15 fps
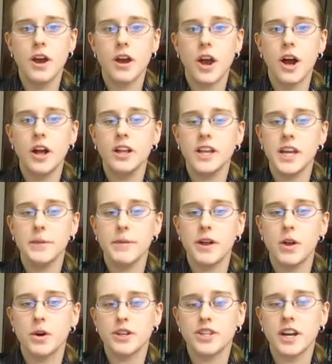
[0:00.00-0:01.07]
Call, email,
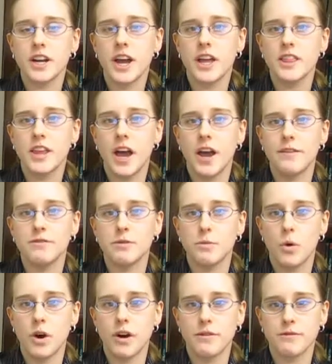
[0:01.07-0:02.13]
or check online for
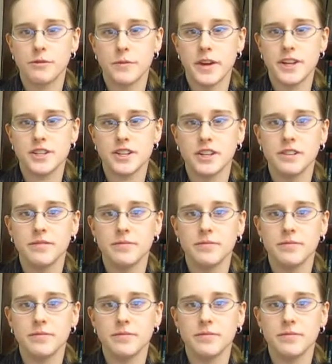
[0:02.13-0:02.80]
more information.